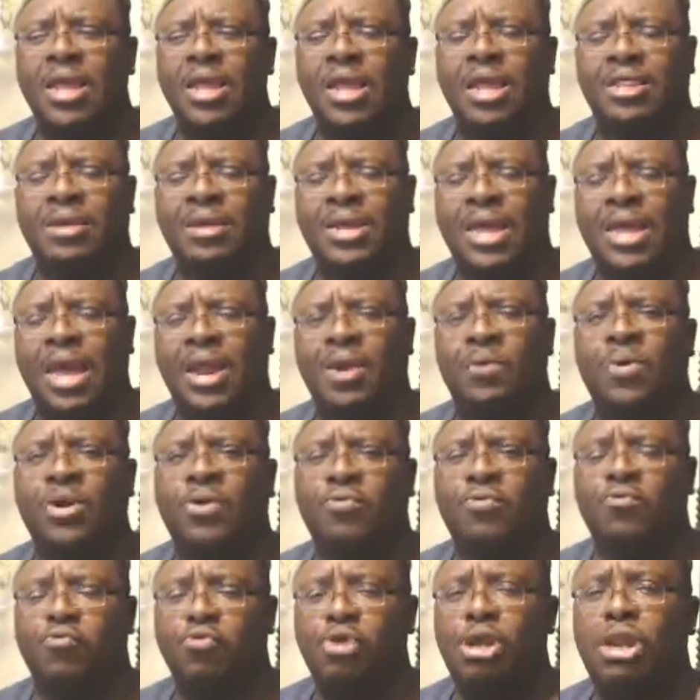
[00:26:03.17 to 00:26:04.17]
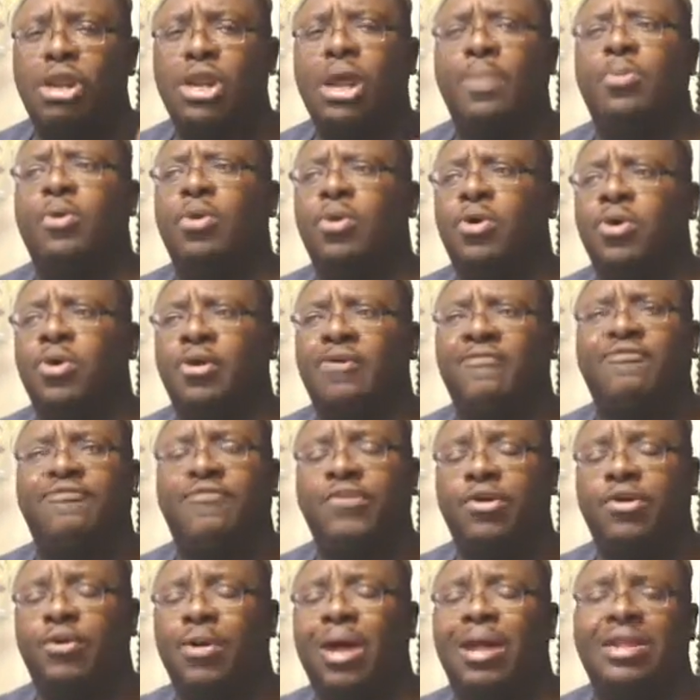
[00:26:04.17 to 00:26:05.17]
Because I kind of want to read up on her and
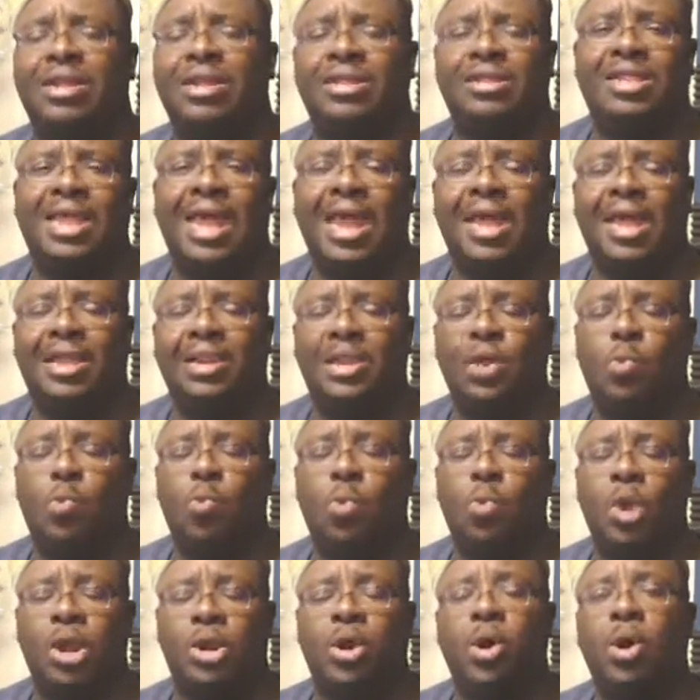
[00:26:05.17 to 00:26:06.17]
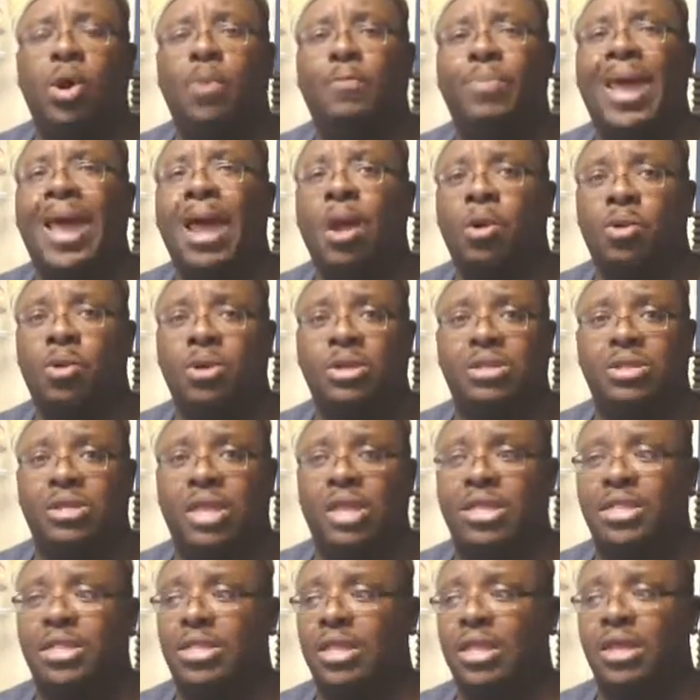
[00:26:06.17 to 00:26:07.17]
figure out exactly what her power
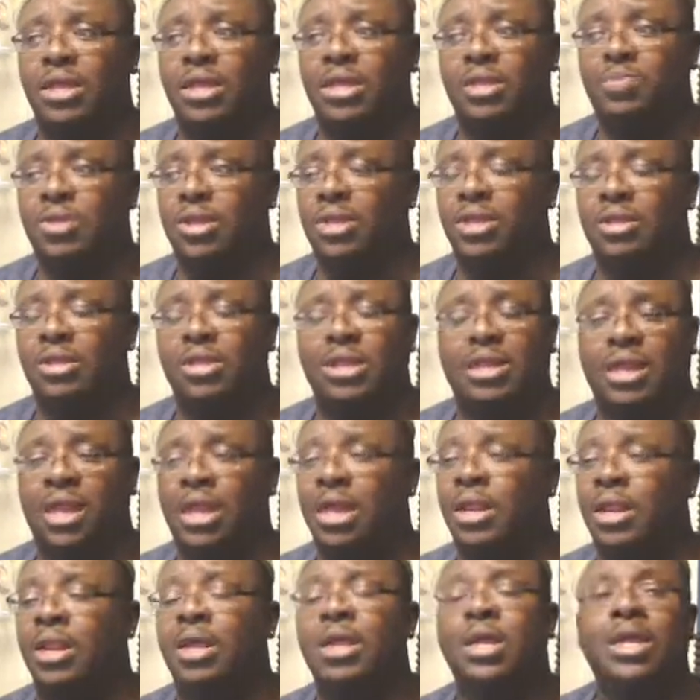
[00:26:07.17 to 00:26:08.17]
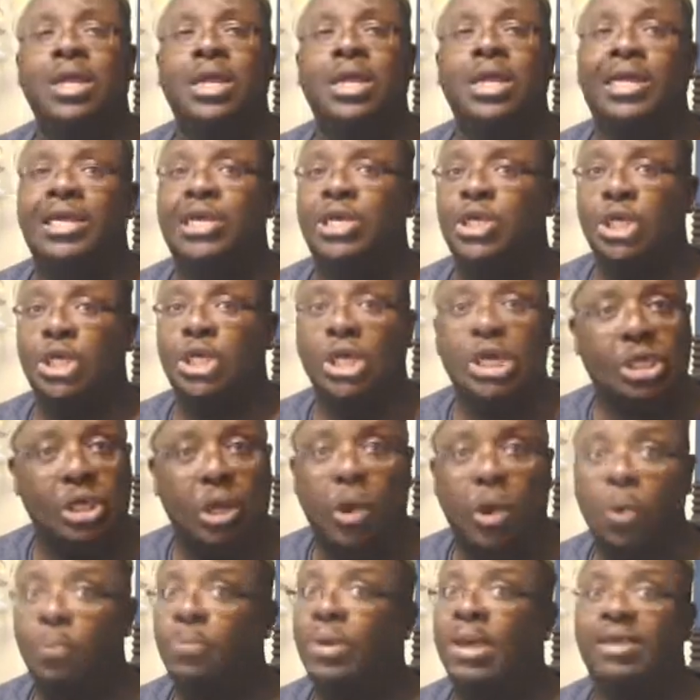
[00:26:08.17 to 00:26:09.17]
sets is. Because, again, she's
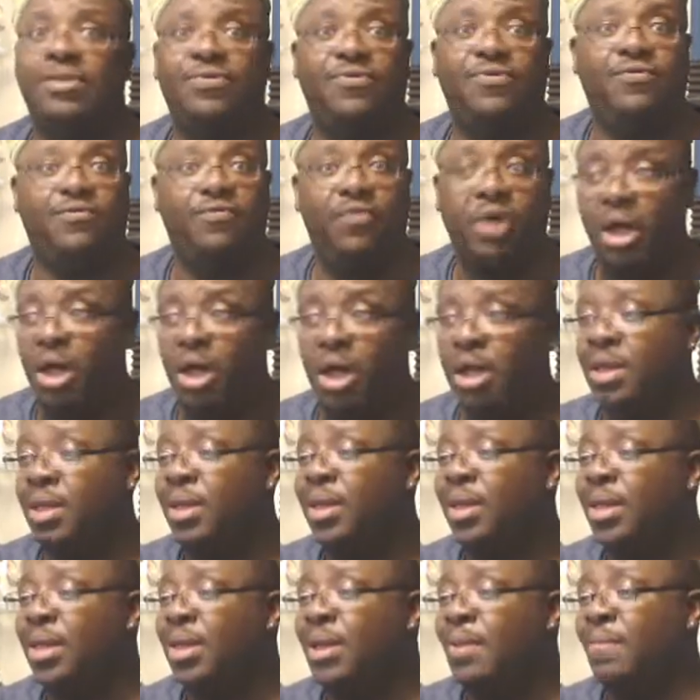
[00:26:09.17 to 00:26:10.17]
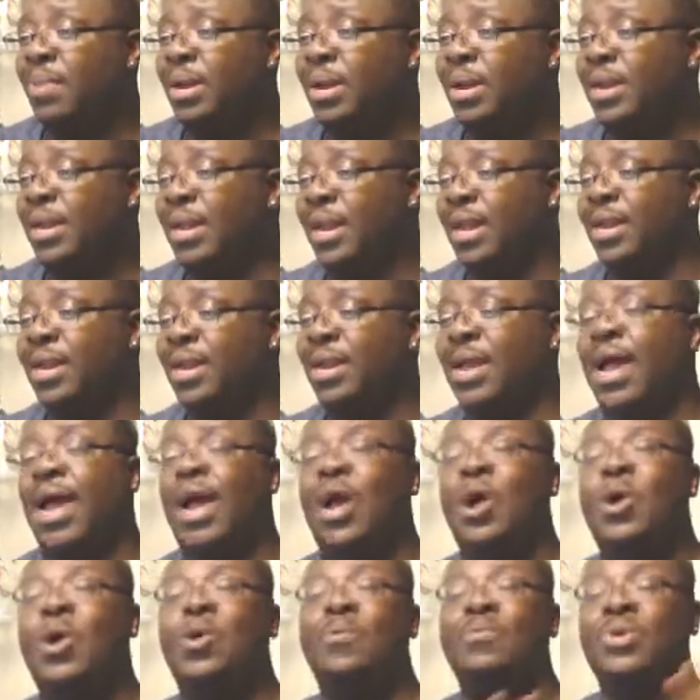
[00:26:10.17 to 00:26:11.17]
OP as fuck. But, again,
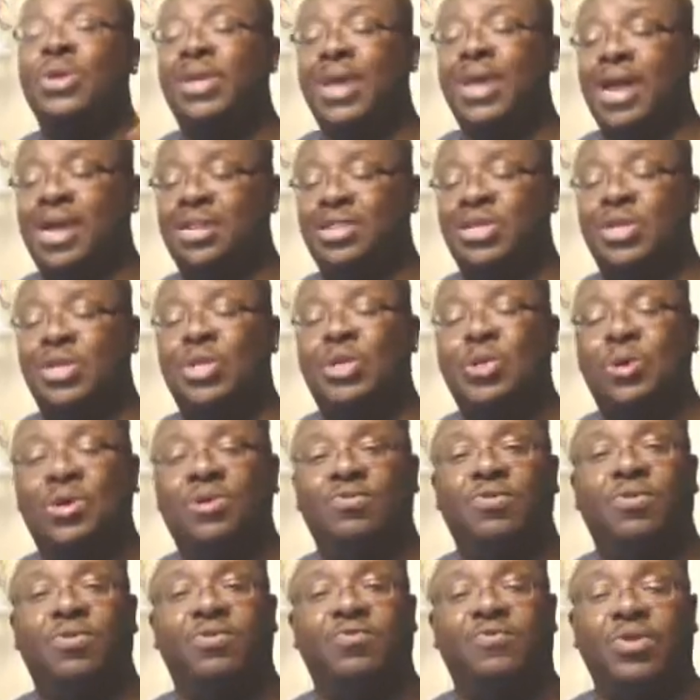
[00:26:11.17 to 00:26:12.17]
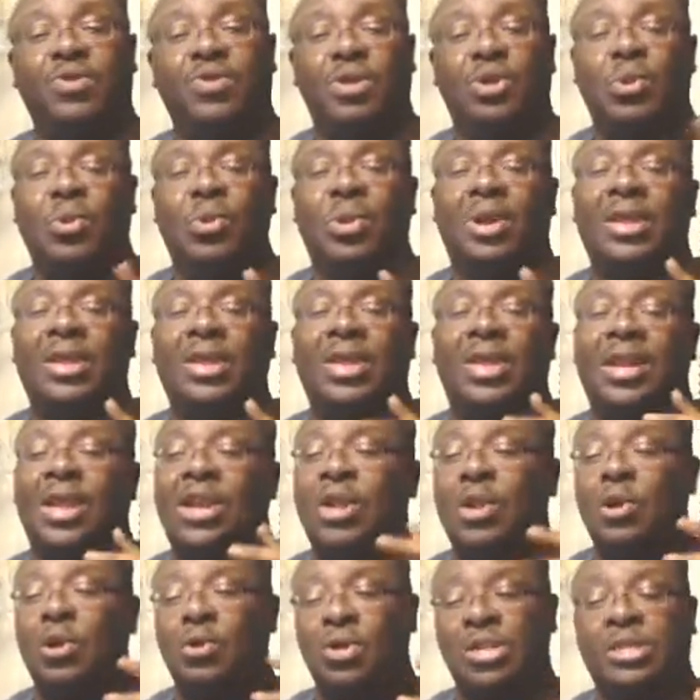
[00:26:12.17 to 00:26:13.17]
I hope you guys enjoyed the review. Again, I
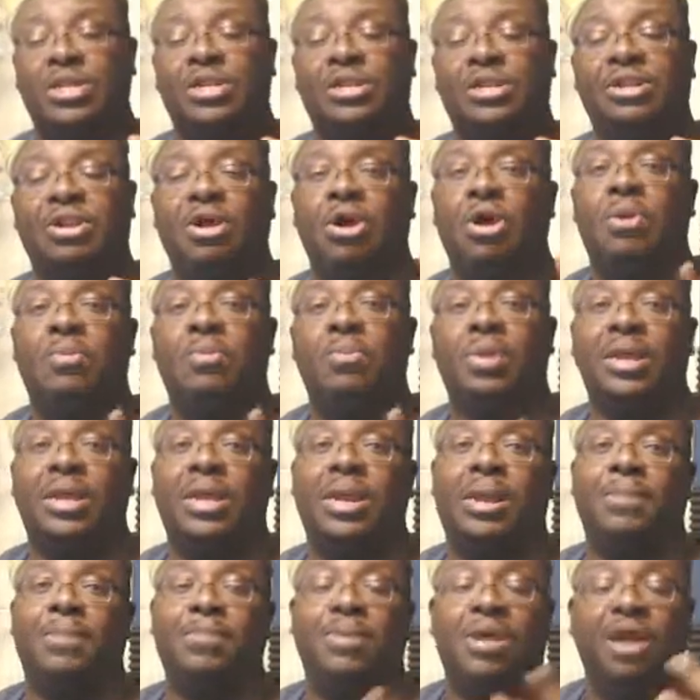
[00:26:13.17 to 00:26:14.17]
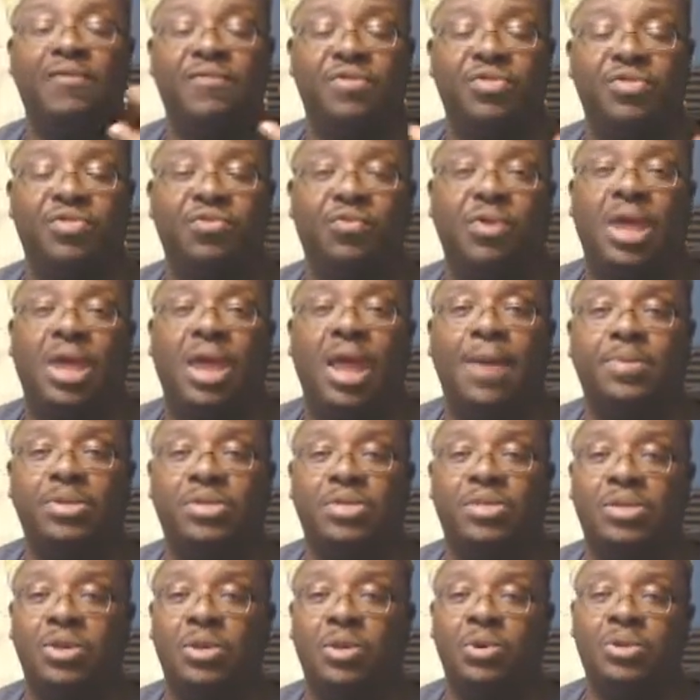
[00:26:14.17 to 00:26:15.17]
know this is long, but, again, I'm covering 3
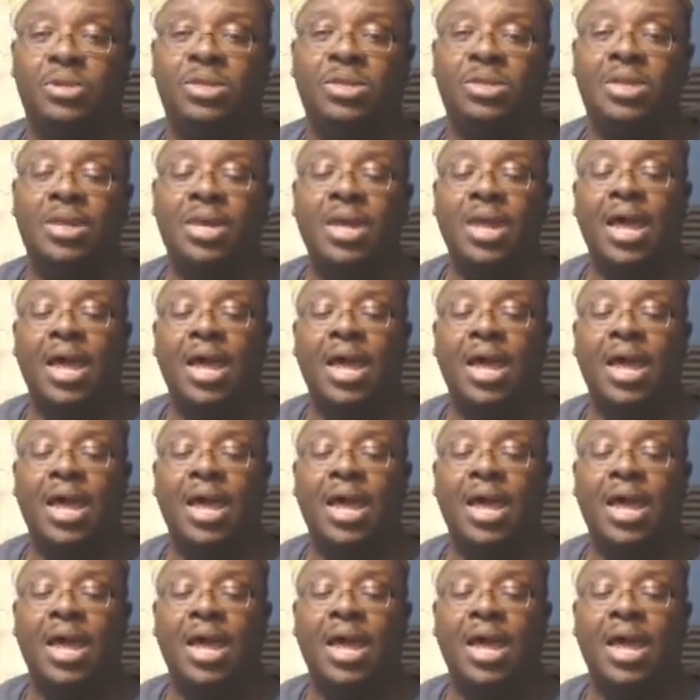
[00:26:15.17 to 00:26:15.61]
episodes.